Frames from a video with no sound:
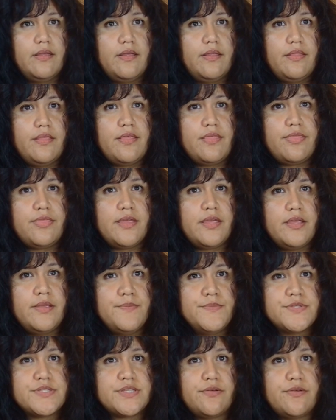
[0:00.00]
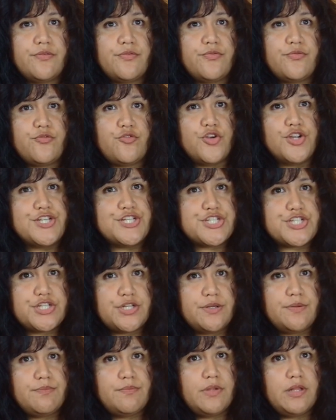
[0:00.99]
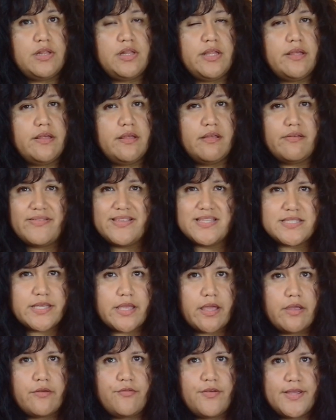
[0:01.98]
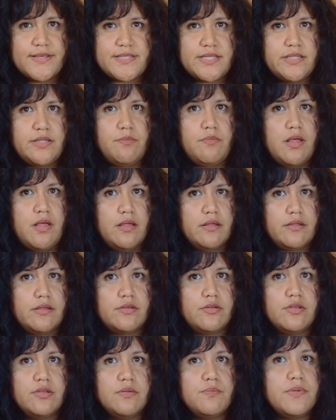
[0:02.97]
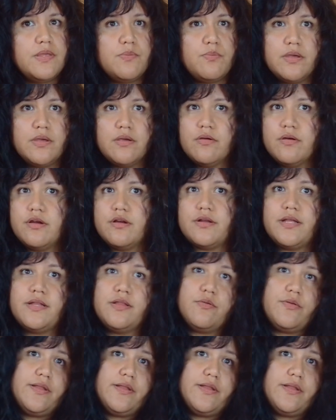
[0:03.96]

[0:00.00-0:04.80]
The themes of friendship, love, and sacrifice in the manga could be mirrored in the